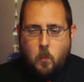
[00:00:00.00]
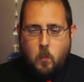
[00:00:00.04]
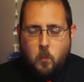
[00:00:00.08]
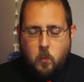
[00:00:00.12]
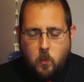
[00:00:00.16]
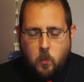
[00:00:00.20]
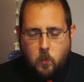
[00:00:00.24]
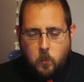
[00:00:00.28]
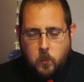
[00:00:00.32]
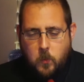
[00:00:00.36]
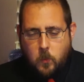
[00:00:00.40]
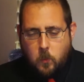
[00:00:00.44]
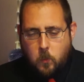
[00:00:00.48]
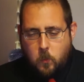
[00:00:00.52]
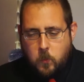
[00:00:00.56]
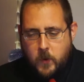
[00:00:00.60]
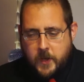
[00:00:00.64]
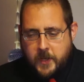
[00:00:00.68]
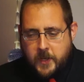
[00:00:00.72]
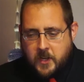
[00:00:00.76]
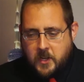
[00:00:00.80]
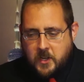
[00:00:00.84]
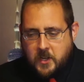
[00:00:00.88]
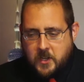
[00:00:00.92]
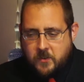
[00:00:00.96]

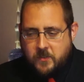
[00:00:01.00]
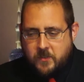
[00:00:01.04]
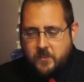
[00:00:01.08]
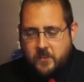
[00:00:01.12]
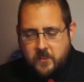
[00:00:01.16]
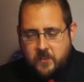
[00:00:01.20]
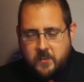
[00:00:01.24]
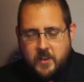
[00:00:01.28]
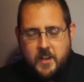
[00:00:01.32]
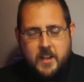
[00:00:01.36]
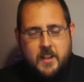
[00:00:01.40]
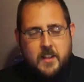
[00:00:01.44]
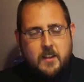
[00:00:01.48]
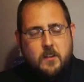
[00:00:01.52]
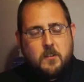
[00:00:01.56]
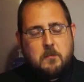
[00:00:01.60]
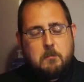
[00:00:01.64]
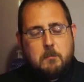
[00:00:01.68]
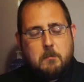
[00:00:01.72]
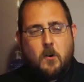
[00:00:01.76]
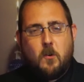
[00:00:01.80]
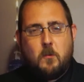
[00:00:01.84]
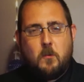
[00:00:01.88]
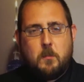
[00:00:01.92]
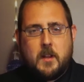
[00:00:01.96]
When you see
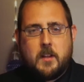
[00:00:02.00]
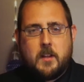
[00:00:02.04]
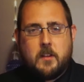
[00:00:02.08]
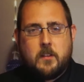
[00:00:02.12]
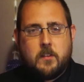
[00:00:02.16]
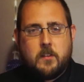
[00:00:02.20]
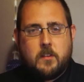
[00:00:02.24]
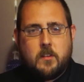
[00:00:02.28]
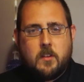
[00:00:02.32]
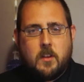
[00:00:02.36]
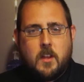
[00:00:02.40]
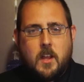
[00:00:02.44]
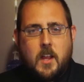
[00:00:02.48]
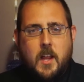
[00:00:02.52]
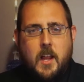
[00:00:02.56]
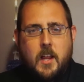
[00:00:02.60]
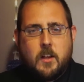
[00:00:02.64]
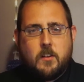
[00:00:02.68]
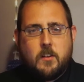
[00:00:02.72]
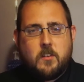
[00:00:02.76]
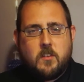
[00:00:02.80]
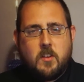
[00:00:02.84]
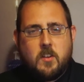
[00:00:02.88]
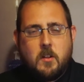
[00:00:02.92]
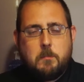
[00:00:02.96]
these moments,
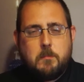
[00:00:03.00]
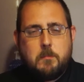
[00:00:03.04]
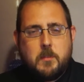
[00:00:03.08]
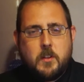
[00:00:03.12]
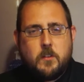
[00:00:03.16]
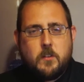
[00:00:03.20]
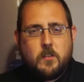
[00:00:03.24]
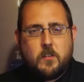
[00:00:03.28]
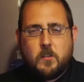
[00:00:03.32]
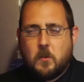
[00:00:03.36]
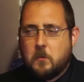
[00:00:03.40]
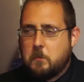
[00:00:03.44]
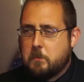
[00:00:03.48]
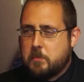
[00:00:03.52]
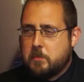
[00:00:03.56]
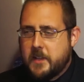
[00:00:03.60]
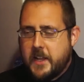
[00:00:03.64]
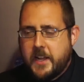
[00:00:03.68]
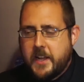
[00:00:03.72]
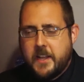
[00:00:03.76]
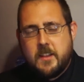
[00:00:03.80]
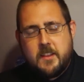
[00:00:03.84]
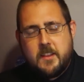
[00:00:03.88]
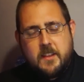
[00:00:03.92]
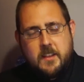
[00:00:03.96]
something so
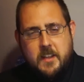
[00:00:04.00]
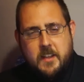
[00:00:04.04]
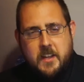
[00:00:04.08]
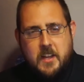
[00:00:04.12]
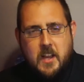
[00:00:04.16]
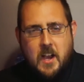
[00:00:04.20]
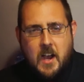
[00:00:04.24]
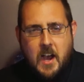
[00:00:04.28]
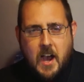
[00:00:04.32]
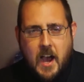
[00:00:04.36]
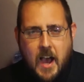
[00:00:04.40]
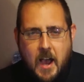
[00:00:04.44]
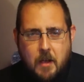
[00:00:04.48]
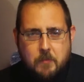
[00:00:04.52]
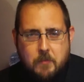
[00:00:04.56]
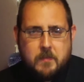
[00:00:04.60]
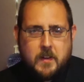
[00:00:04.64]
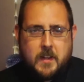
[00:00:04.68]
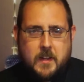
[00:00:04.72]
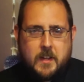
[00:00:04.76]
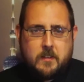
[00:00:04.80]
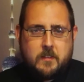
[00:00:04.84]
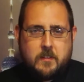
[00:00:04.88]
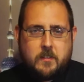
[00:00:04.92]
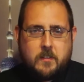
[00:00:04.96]
blatantly
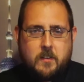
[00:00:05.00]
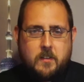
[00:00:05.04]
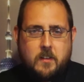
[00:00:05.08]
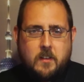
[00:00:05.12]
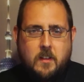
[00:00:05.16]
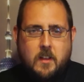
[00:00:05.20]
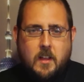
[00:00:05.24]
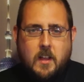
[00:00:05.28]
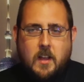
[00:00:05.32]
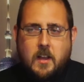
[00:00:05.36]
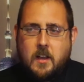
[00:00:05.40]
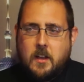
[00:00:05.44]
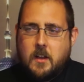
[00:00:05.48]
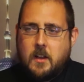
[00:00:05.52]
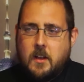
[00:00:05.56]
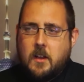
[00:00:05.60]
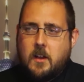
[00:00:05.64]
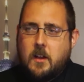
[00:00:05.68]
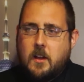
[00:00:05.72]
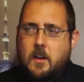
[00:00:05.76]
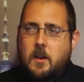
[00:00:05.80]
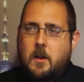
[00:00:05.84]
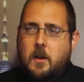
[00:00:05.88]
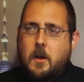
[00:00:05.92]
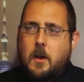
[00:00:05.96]
obvious,
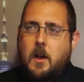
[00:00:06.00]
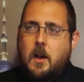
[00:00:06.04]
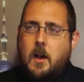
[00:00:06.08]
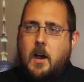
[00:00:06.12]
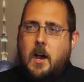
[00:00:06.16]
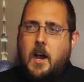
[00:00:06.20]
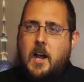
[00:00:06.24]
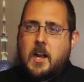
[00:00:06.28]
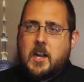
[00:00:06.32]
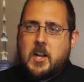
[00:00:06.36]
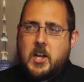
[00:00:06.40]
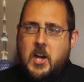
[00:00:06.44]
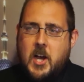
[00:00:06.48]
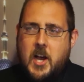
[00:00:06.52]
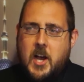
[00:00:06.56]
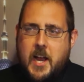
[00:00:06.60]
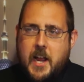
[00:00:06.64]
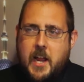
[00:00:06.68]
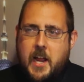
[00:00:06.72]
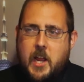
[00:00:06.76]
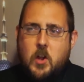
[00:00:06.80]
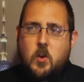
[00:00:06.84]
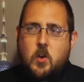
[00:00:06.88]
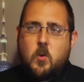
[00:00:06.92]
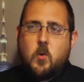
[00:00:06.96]
a
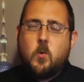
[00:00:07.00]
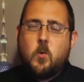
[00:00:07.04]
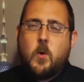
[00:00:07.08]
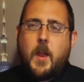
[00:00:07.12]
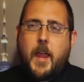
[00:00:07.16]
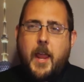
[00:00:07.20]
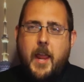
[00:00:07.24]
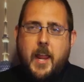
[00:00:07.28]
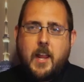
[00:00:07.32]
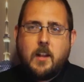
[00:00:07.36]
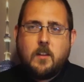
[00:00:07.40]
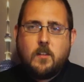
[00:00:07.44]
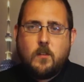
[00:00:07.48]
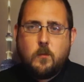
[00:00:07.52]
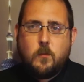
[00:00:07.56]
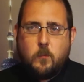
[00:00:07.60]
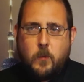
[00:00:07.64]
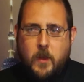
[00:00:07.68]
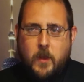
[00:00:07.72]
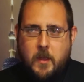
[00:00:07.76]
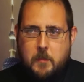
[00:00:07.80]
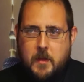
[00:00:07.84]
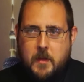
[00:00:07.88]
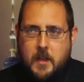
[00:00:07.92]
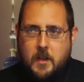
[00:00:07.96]
guy who hates
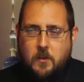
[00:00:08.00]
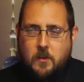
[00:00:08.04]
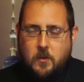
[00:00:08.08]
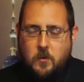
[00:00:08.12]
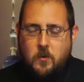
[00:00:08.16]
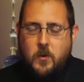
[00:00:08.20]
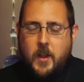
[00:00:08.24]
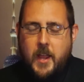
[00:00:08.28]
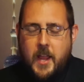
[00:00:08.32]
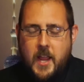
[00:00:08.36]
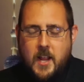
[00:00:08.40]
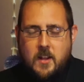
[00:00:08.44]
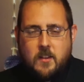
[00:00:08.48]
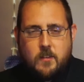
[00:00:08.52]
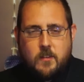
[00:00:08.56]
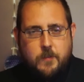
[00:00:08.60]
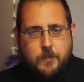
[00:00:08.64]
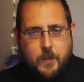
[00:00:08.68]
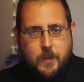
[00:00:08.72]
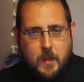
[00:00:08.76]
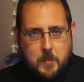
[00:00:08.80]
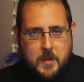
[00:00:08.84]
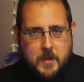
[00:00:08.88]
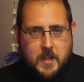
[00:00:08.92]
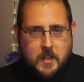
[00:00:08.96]
women, who hates
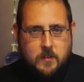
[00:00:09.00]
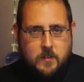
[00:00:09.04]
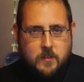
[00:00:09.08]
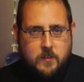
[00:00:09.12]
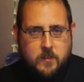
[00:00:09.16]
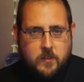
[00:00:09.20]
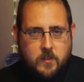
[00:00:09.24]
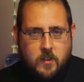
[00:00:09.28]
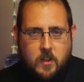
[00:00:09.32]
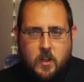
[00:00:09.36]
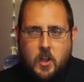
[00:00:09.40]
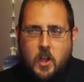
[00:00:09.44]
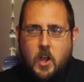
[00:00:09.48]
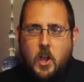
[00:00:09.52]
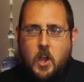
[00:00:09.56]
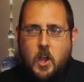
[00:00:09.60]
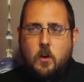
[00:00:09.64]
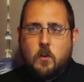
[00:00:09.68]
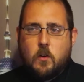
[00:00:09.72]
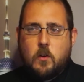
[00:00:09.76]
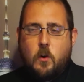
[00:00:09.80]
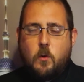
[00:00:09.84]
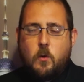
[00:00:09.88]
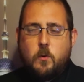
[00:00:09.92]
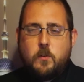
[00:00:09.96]
feminists,
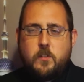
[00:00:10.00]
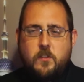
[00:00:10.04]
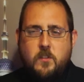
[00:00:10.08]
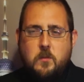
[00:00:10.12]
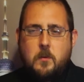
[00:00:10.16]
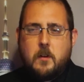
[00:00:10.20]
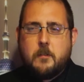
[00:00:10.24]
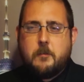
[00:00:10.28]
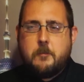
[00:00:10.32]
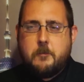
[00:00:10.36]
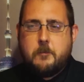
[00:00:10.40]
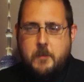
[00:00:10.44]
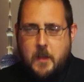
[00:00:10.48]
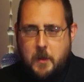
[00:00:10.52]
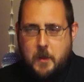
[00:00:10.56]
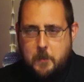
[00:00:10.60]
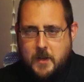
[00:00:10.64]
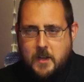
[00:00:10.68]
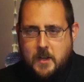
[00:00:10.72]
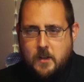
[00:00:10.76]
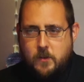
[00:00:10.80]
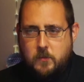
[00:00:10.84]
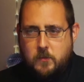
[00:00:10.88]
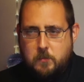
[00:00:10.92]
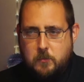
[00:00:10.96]
goes to a
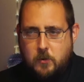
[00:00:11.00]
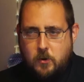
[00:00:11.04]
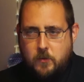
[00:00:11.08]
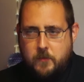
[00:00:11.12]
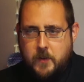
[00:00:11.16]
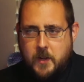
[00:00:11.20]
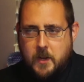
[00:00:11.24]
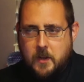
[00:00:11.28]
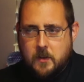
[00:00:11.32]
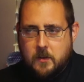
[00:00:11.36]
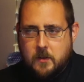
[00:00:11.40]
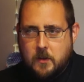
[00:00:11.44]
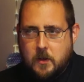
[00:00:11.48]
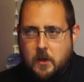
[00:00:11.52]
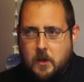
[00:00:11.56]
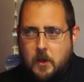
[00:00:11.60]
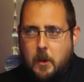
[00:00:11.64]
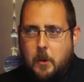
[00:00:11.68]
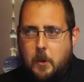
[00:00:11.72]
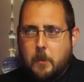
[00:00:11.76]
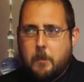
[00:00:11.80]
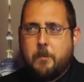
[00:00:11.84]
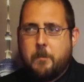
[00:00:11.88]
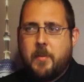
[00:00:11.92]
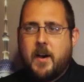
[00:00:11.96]
feminist movie
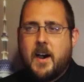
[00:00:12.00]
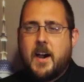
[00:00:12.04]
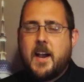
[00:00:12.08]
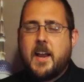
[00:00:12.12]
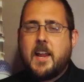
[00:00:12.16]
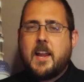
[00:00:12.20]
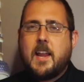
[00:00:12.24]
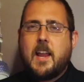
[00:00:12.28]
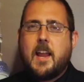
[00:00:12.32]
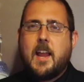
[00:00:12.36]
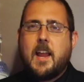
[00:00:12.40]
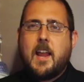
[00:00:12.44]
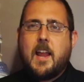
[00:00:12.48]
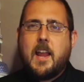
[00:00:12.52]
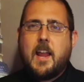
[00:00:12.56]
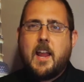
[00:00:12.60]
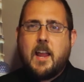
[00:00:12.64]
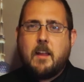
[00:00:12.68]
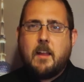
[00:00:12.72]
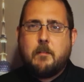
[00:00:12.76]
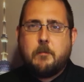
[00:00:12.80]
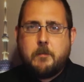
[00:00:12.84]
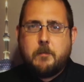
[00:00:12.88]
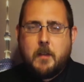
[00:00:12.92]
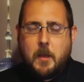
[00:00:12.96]
by
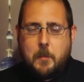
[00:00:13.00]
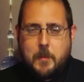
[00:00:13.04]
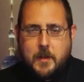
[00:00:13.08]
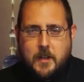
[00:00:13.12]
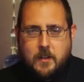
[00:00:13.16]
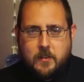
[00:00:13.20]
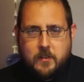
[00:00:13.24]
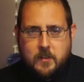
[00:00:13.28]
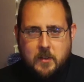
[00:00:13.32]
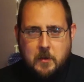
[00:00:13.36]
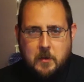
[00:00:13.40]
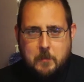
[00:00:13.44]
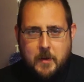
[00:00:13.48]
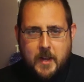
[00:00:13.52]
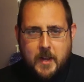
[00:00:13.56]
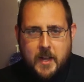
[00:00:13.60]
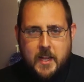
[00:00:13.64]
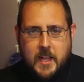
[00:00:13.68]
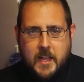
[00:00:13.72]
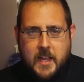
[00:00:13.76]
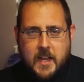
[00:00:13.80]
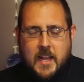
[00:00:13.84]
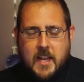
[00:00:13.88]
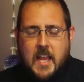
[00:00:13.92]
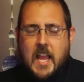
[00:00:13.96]
a feminist
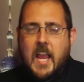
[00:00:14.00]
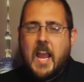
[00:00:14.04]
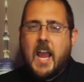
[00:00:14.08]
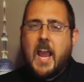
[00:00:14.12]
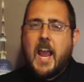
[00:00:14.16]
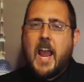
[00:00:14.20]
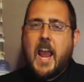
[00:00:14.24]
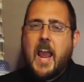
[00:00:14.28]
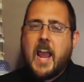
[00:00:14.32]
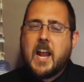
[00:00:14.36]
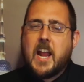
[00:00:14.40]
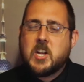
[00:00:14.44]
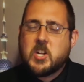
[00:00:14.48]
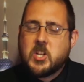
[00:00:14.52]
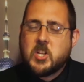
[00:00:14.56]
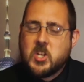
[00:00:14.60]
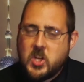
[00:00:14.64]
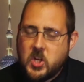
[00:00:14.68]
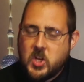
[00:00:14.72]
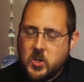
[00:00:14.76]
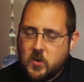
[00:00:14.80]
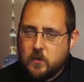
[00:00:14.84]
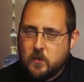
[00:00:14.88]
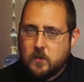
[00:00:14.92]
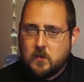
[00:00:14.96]
comedian and
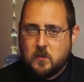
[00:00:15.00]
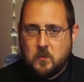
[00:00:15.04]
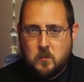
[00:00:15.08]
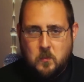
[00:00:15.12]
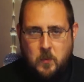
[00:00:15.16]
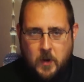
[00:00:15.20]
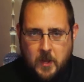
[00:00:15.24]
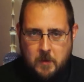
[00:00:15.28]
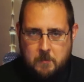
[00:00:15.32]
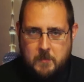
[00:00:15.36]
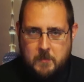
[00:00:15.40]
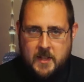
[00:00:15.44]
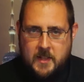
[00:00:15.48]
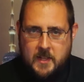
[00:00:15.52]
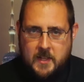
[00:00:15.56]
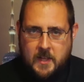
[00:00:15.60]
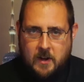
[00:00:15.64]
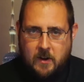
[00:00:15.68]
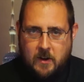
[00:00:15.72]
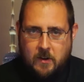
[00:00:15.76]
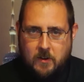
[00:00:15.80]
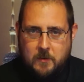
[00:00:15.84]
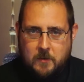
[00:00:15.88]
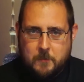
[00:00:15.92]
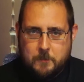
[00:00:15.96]
kills women
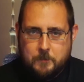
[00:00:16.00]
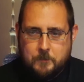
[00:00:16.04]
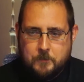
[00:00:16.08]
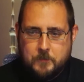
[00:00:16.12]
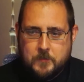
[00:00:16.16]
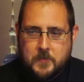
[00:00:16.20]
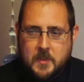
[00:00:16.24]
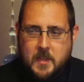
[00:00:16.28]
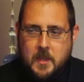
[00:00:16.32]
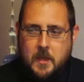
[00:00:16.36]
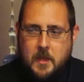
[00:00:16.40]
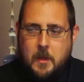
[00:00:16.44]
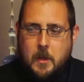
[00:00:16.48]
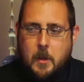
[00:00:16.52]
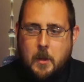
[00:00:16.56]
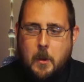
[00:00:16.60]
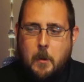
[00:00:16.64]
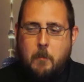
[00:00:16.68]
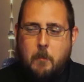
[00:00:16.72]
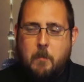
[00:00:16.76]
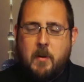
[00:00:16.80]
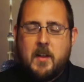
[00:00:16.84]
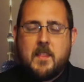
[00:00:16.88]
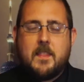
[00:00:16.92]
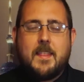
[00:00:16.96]
there.
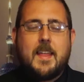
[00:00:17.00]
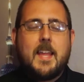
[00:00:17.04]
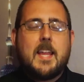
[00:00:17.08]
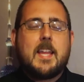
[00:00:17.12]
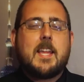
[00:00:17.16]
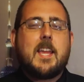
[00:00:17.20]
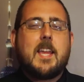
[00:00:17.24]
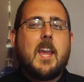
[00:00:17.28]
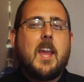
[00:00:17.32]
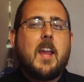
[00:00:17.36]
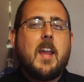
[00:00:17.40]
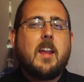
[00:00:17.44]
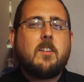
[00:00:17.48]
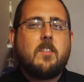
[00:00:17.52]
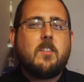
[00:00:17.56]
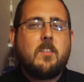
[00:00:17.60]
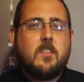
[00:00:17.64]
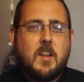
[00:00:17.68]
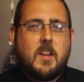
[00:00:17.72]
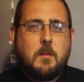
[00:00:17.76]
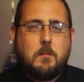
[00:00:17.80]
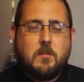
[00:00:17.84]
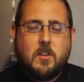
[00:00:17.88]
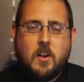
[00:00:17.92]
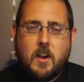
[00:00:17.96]
But they can't
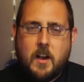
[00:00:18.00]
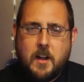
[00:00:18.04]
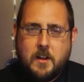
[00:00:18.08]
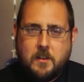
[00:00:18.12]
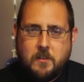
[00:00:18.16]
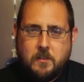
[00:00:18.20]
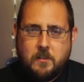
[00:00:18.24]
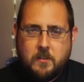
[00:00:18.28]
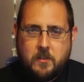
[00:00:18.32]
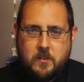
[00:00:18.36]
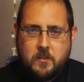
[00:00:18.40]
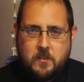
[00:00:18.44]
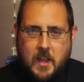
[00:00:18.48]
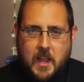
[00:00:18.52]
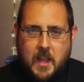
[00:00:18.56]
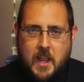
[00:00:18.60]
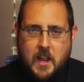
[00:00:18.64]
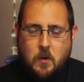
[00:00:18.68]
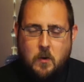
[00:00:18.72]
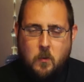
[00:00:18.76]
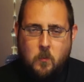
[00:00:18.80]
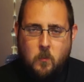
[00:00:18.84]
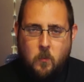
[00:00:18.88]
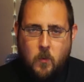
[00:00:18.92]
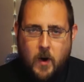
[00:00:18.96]
seem to
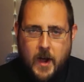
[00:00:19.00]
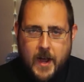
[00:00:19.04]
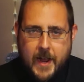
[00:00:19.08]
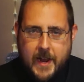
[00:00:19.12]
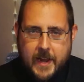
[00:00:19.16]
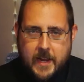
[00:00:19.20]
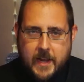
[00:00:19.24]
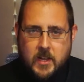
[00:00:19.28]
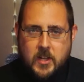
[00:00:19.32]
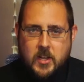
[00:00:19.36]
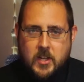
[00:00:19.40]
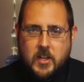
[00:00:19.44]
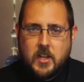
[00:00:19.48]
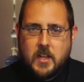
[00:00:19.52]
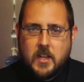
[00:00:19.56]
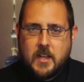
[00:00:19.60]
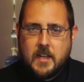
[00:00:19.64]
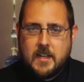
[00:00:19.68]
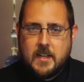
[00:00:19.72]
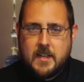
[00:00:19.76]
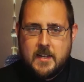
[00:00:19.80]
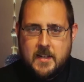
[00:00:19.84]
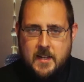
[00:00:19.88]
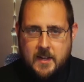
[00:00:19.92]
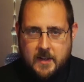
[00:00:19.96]
understand why
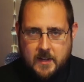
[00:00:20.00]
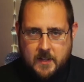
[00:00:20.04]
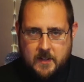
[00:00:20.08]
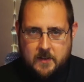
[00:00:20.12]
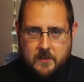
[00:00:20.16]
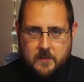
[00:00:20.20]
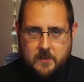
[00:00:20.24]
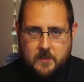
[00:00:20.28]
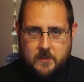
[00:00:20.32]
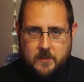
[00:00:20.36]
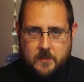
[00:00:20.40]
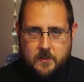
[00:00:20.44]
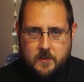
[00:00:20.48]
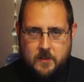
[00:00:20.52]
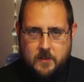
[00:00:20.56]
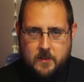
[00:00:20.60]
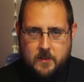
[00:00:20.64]
he did it.